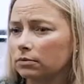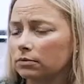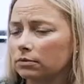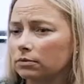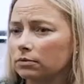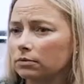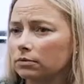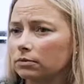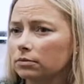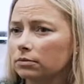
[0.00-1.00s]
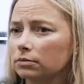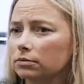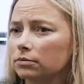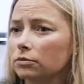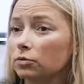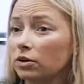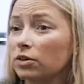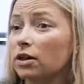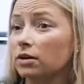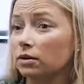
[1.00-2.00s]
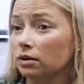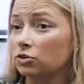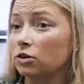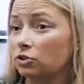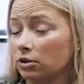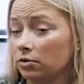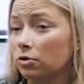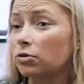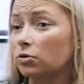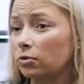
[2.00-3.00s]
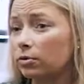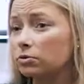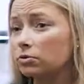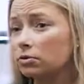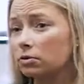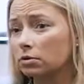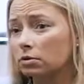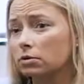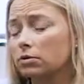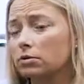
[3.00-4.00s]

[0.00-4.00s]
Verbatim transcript: nerves to function better. With that introduction of the growth hormone. Exactly, with